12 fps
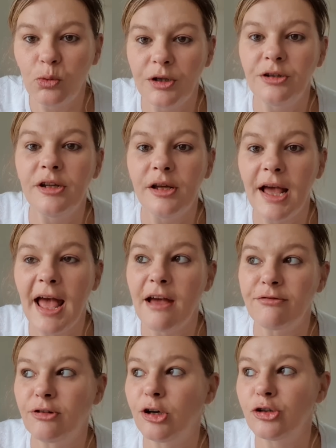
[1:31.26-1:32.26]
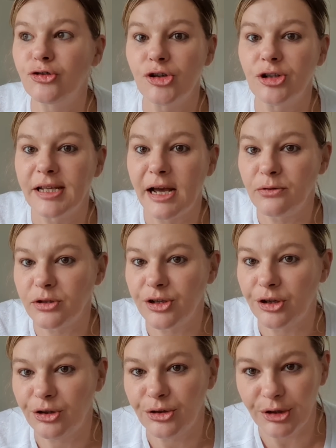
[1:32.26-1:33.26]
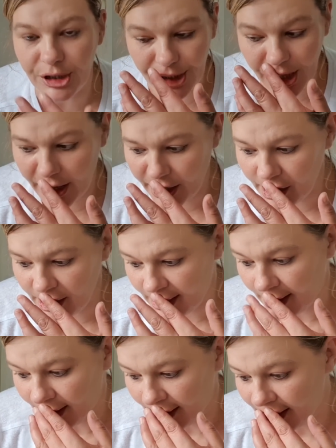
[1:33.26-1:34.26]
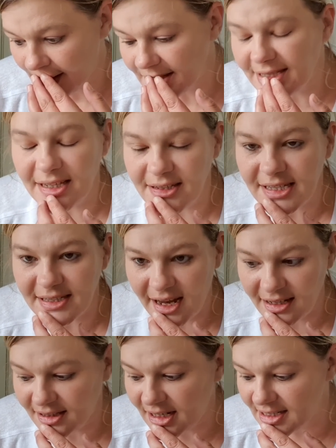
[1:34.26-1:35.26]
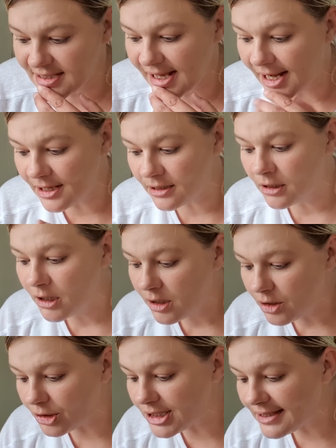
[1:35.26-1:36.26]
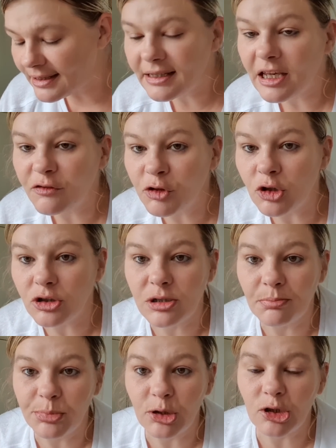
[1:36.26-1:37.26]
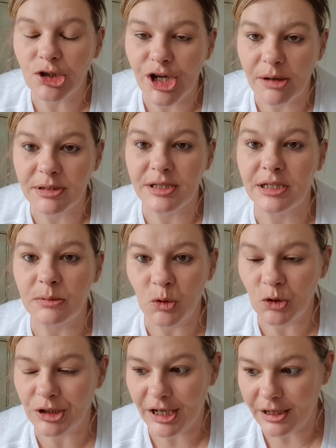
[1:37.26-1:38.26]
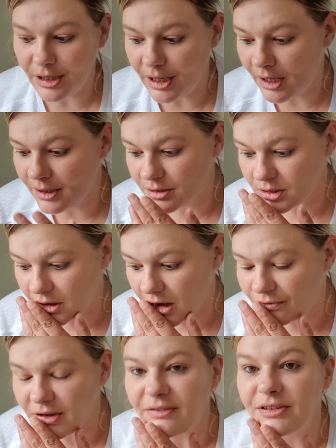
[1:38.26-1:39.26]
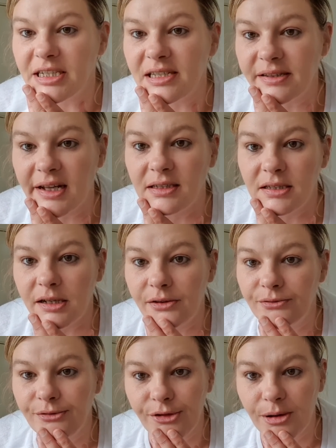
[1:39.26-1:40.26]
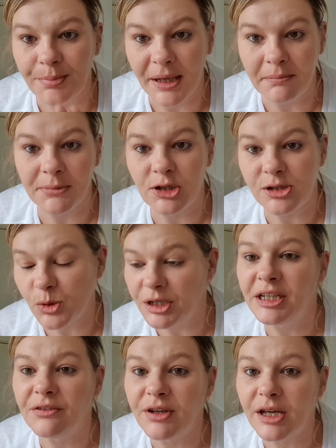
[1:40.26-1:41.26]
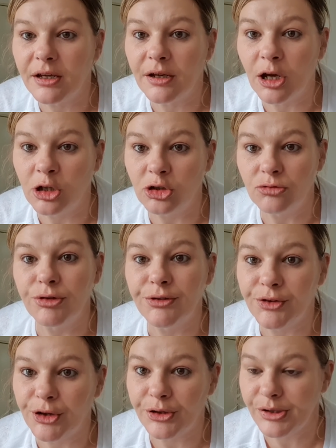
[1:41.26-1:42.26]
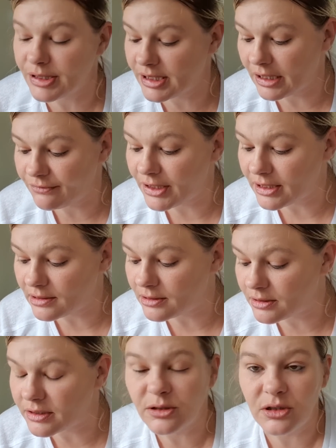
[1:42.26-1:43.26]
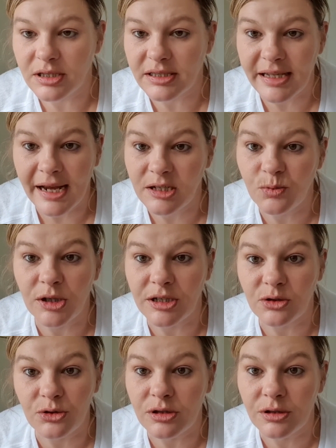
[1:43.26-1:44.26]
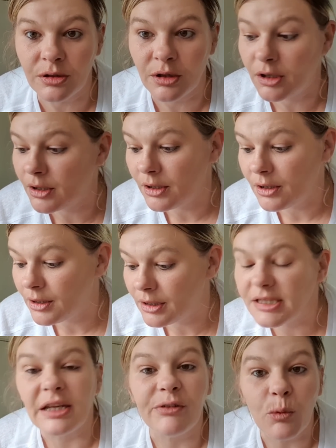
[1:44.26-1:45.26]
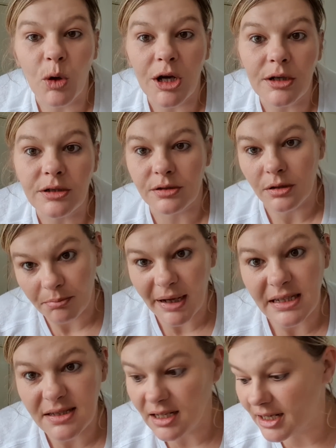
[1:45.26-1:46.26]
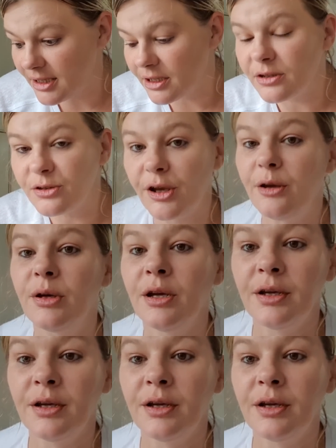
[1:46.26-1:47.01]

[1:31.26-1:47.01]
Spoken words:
one of the air fryer drawers out so you can see the state that it's in. Like I said, Keith cooked some pork chops this morning and I've left it standing for a bit because I want to give it a good review to see if it says what it does, see if it works basically. So